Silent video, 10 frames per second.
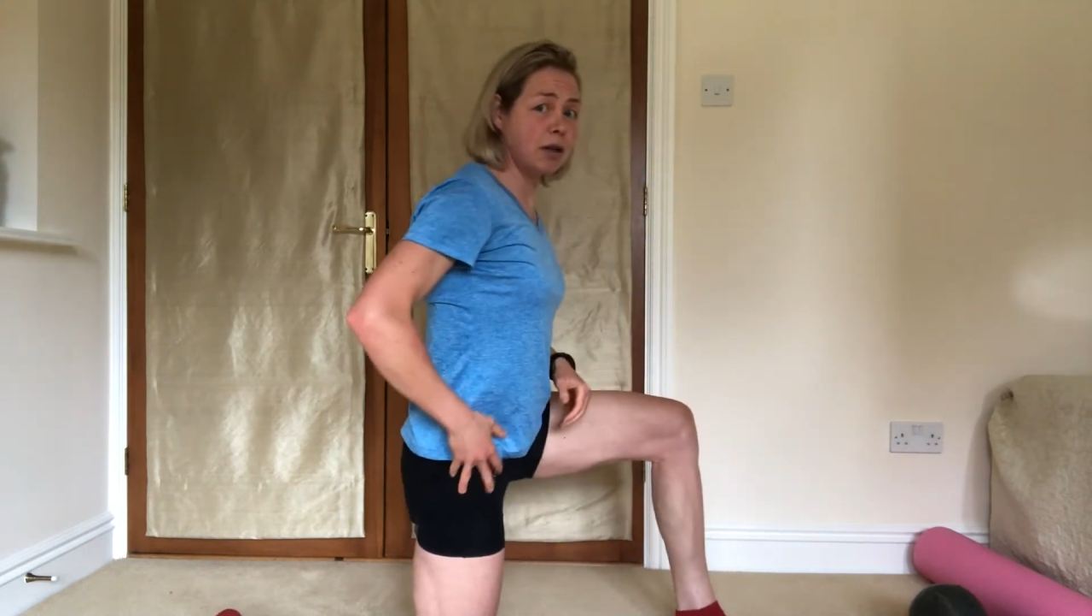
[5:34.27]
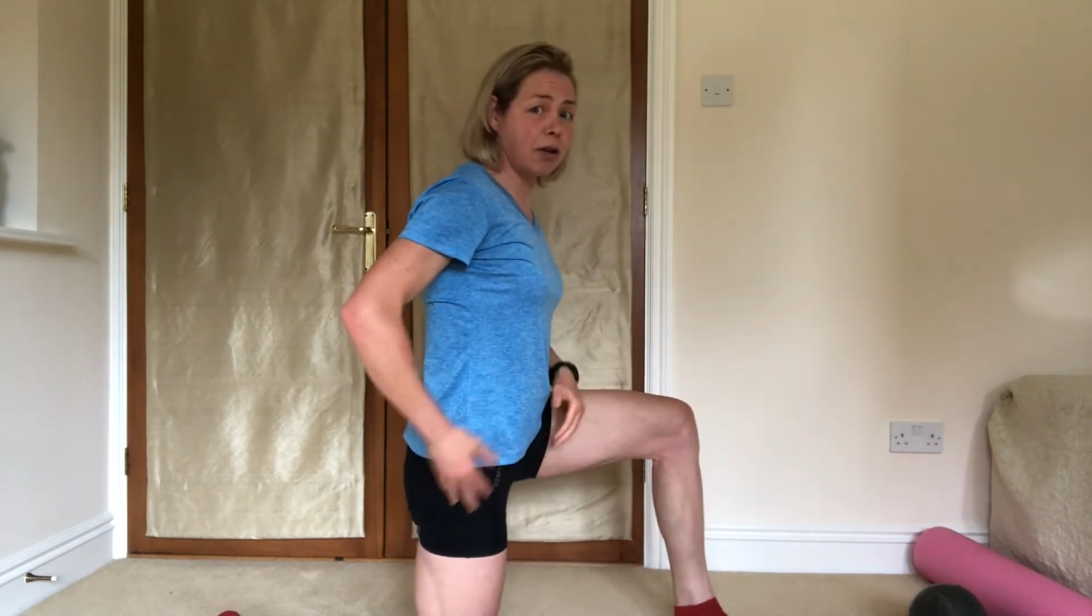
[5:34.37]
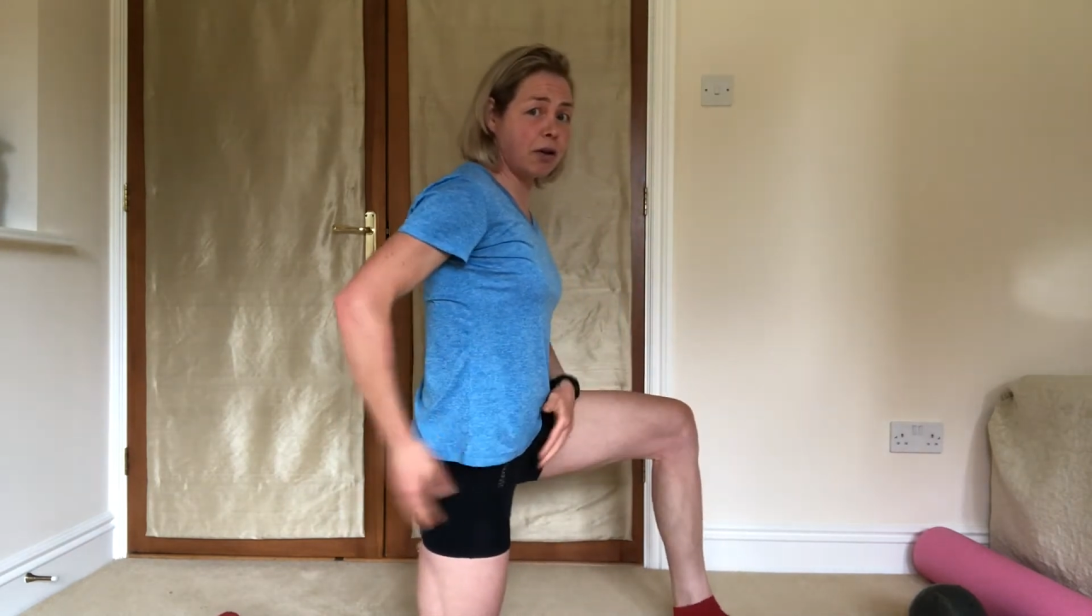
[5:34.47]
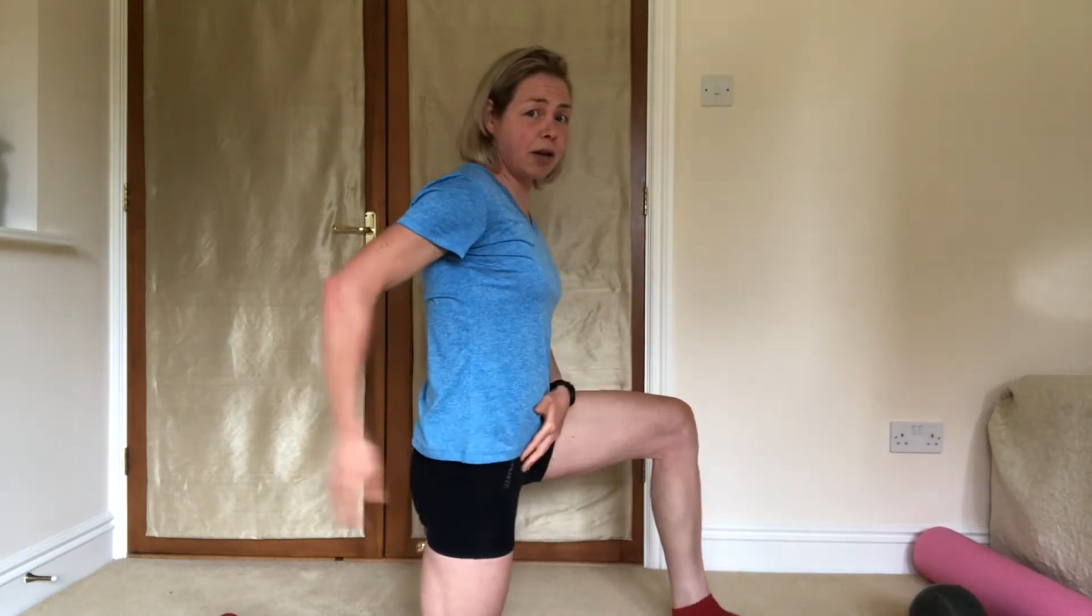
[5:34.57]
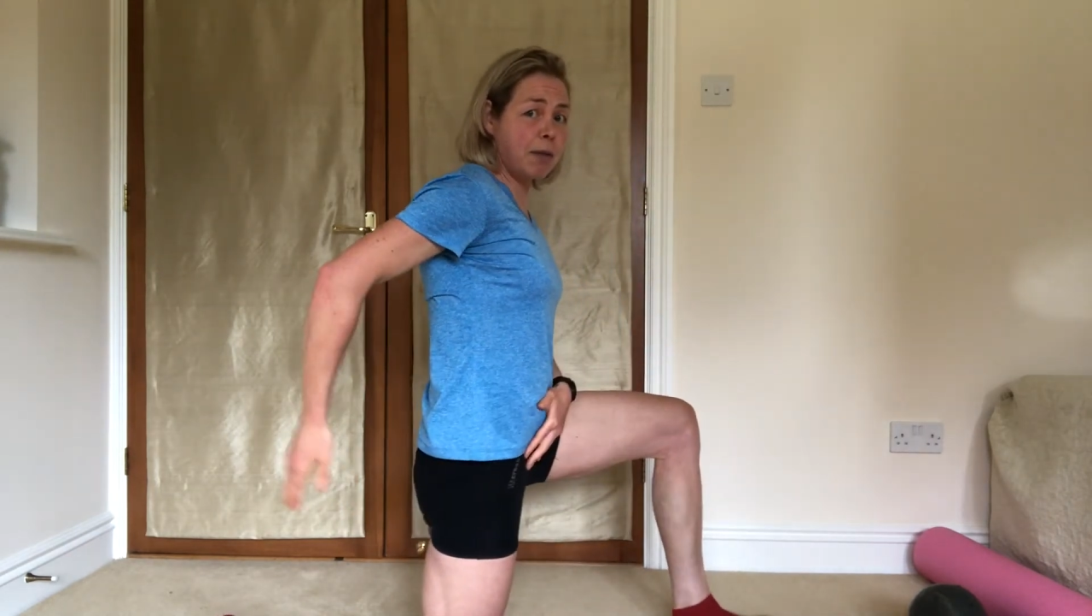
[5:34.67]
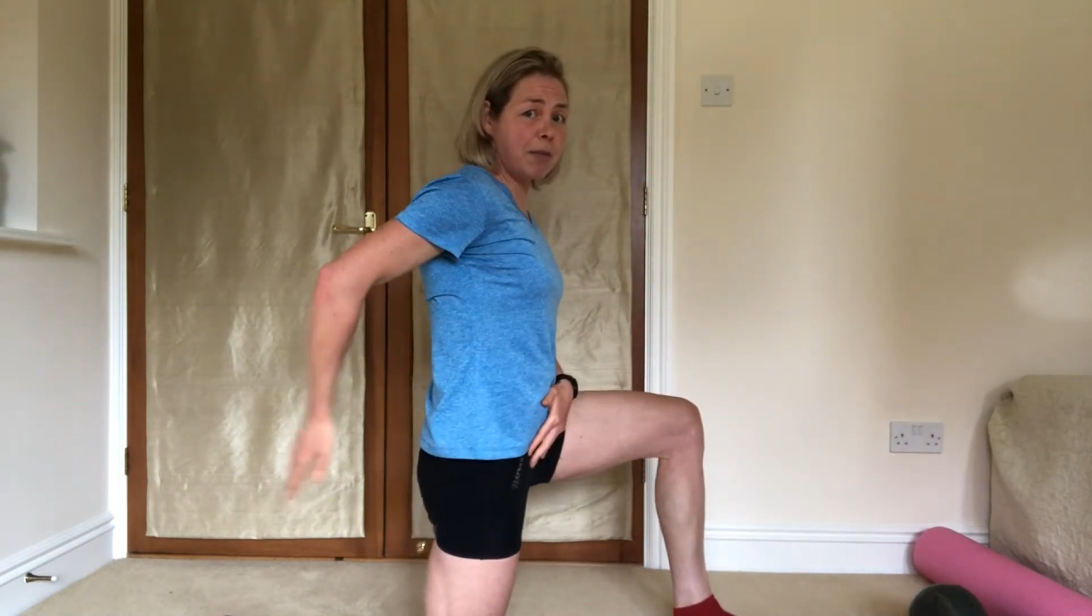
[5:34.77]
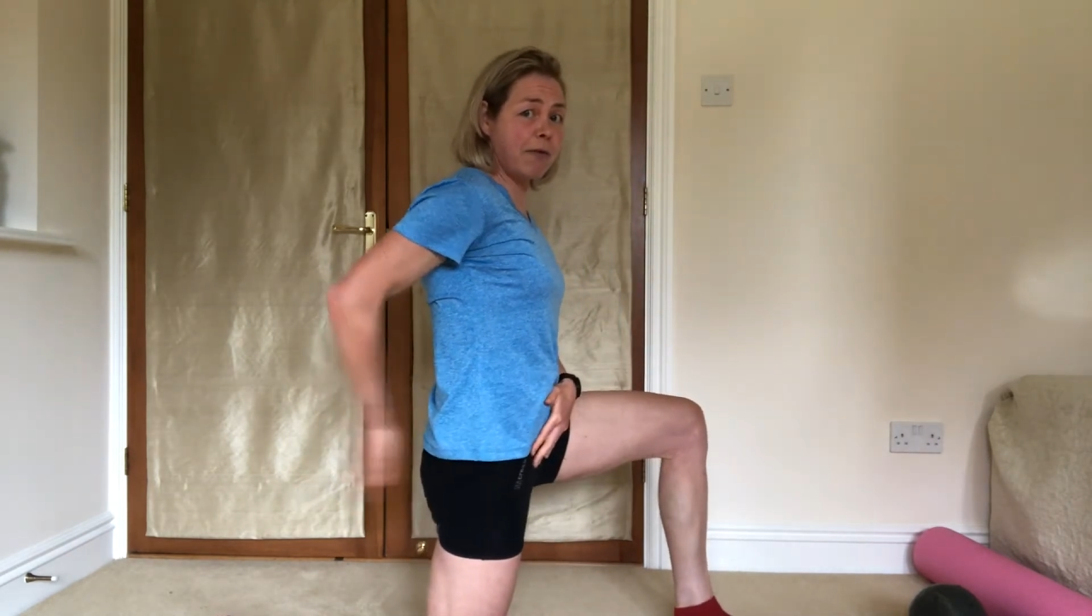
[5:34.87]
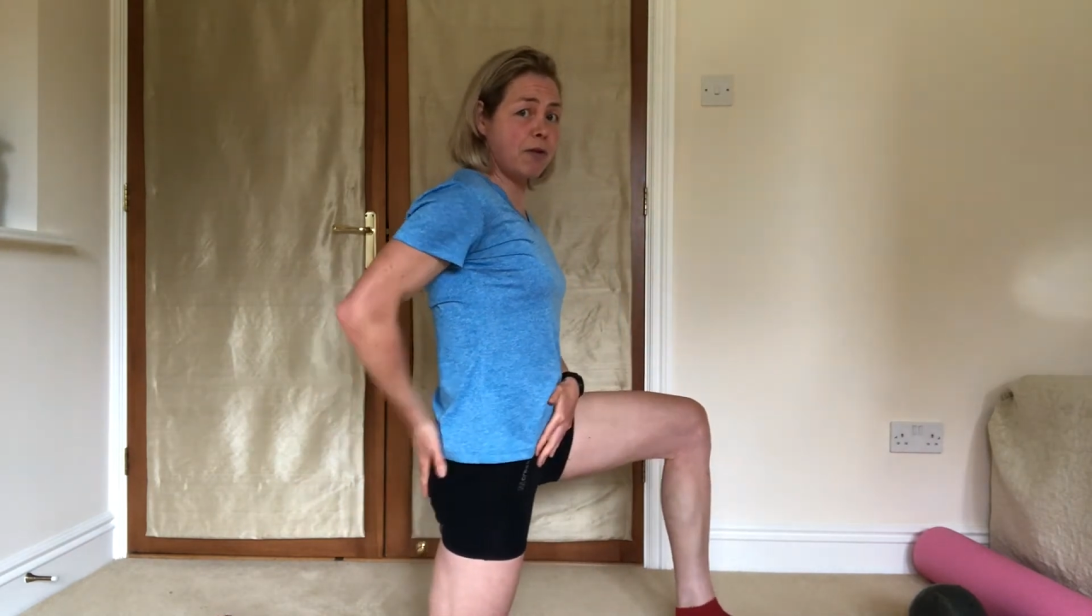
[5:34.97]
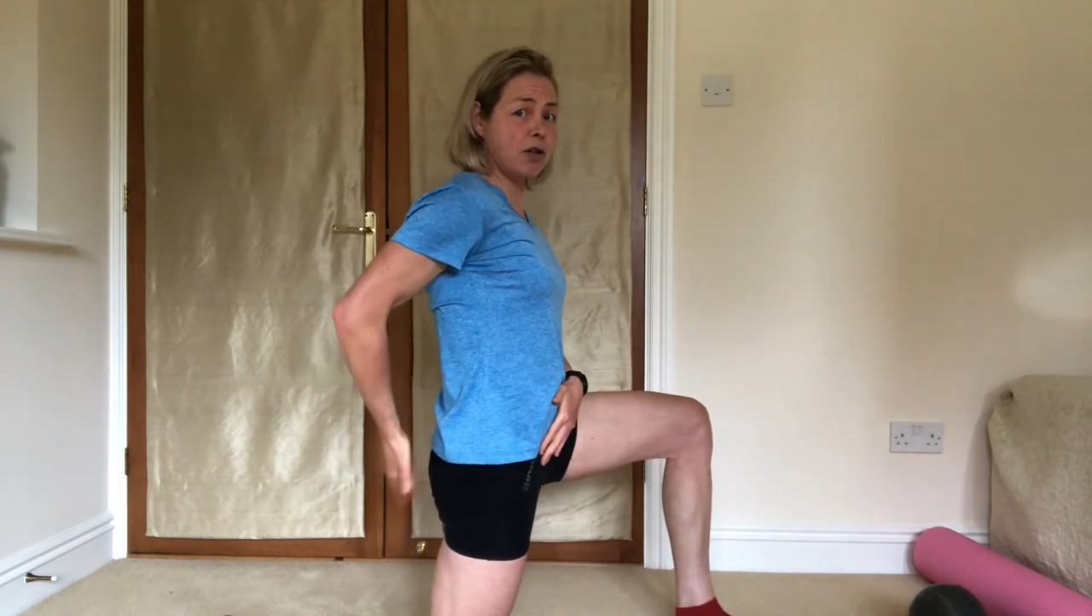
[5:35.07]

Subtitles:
okay, but if I